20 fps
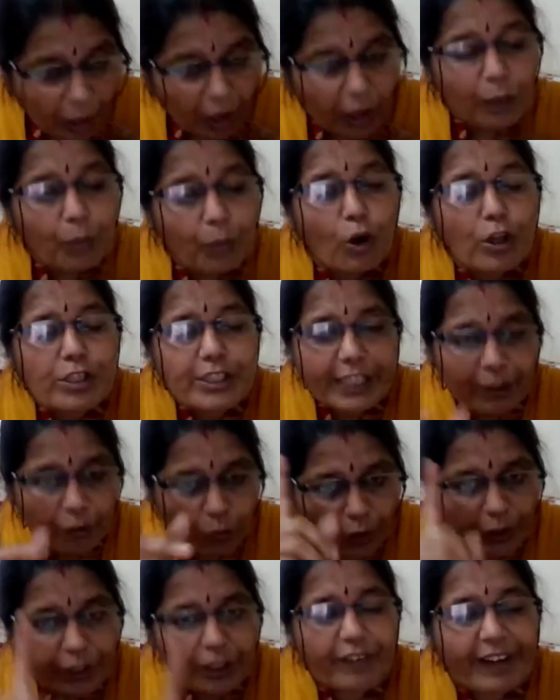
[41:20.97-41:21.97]
Almost in
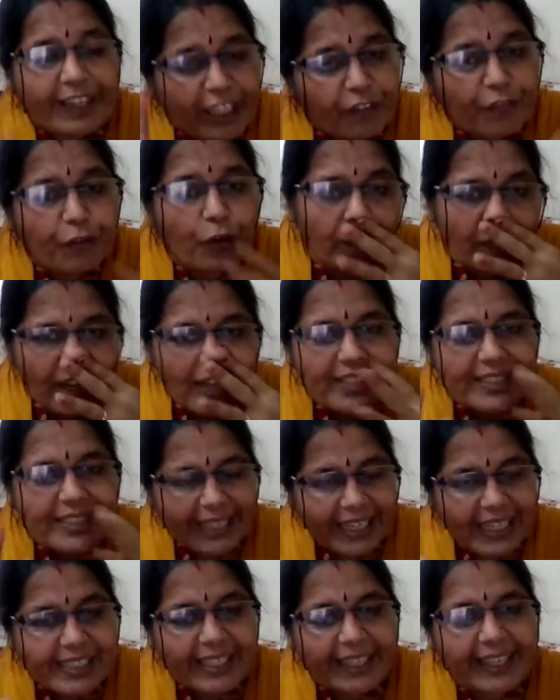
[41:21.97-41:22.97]
124-hour
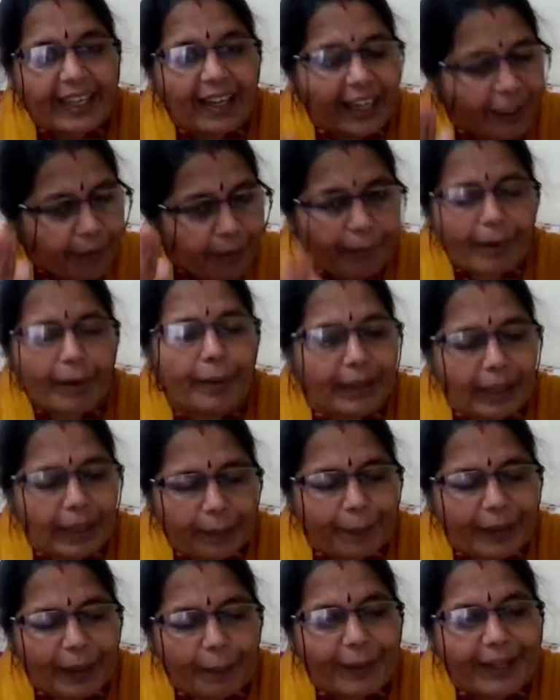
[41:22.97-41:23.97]
cell cycle in
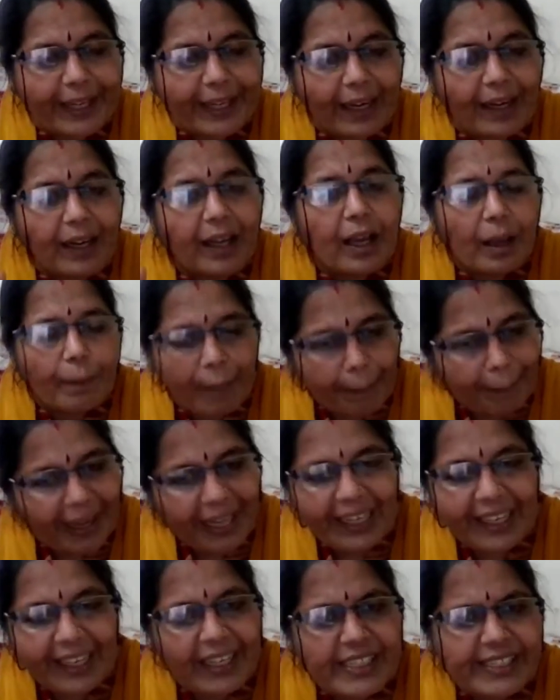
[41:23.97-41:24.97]
typical
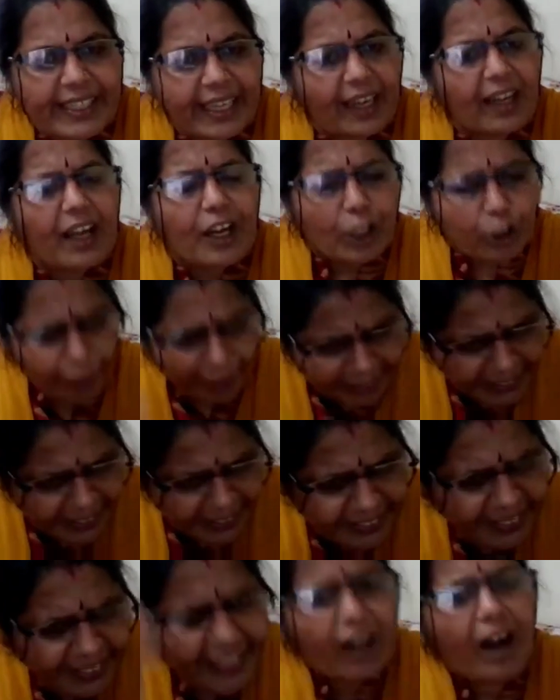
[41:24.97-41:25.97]
mammalian cell,
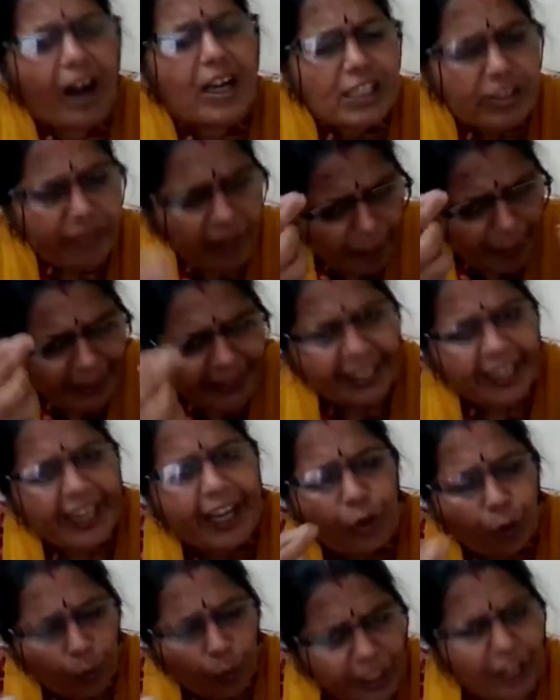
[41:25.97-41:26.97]
23 hours will be
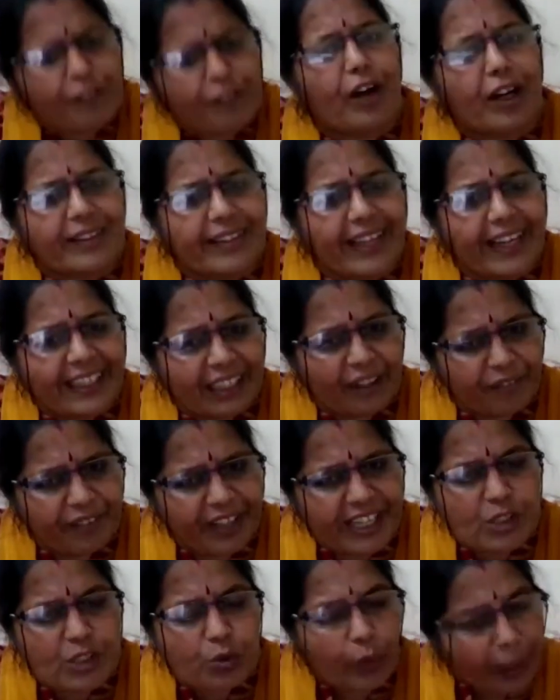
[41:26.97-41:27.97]
taken only for the
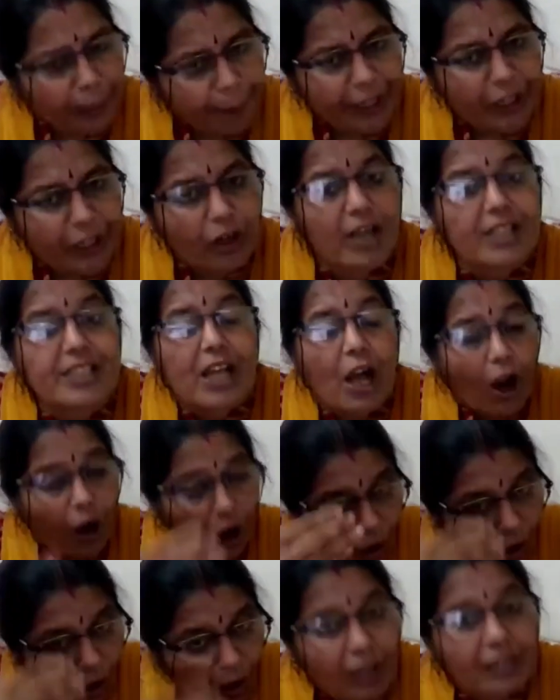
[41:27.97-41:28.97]
interface. Why? Because
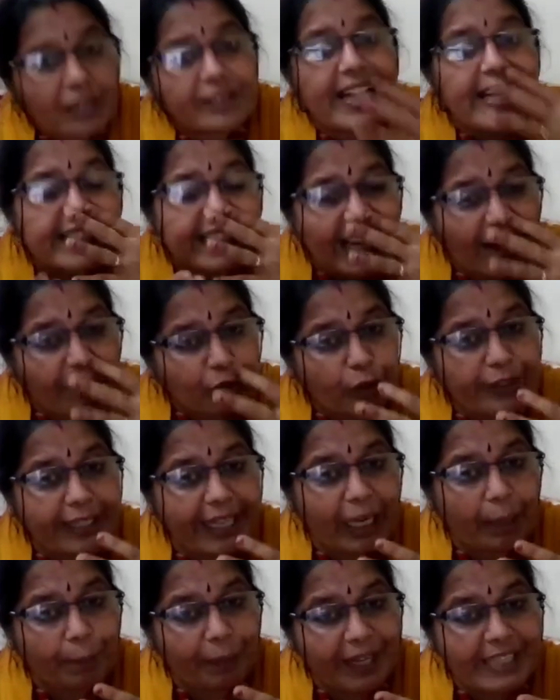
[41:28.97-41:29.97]
all these have to
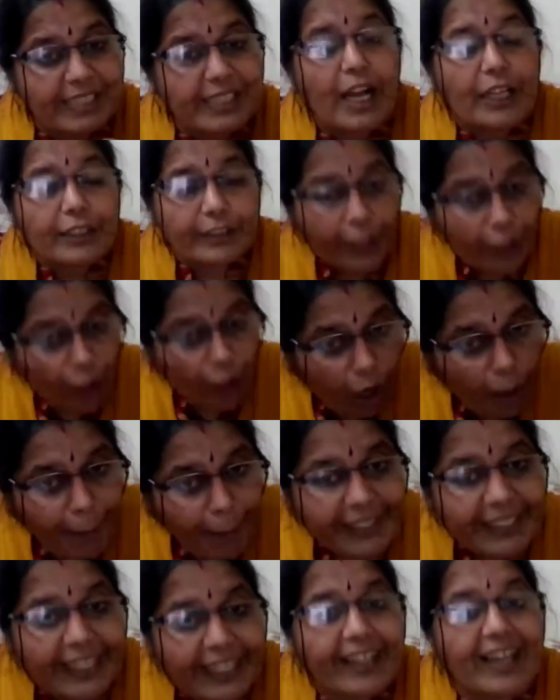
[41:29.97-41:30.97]
take place. The raw
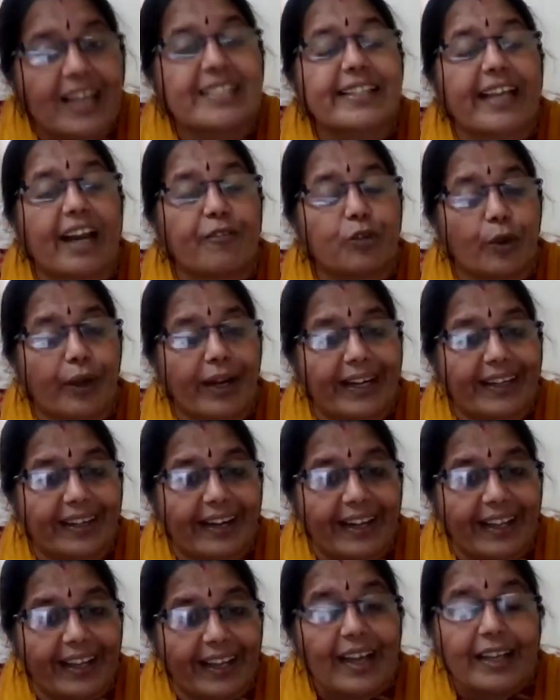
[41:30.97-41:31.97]
materials have to get
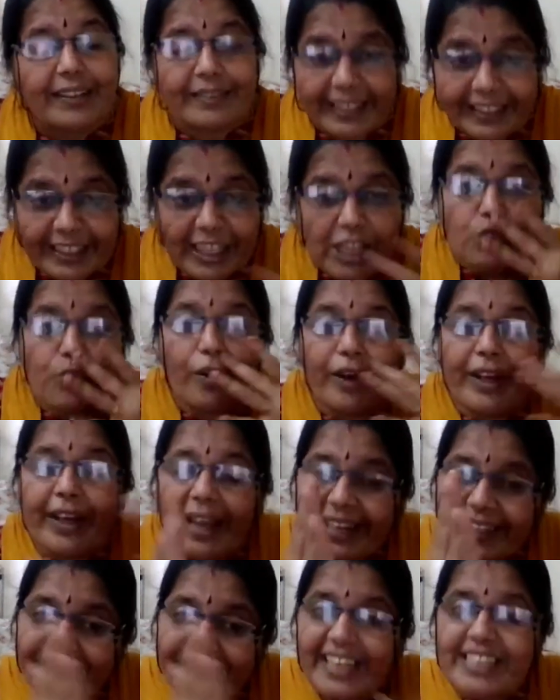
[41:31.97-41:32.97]
ready. That is why
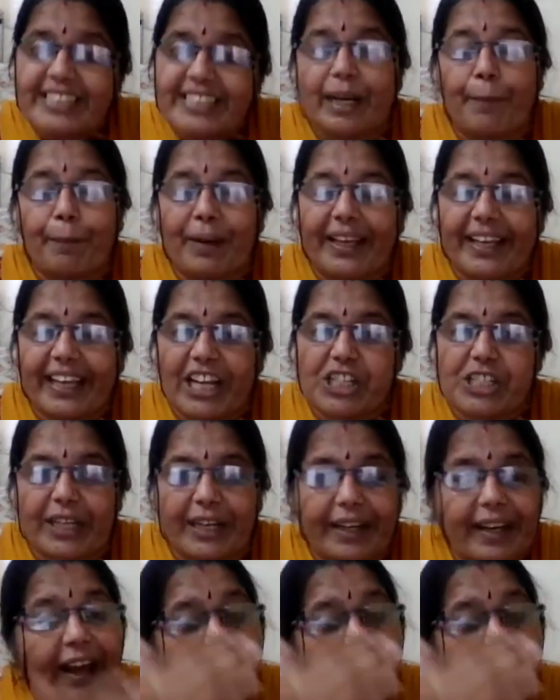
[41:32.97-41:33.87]
I teach replication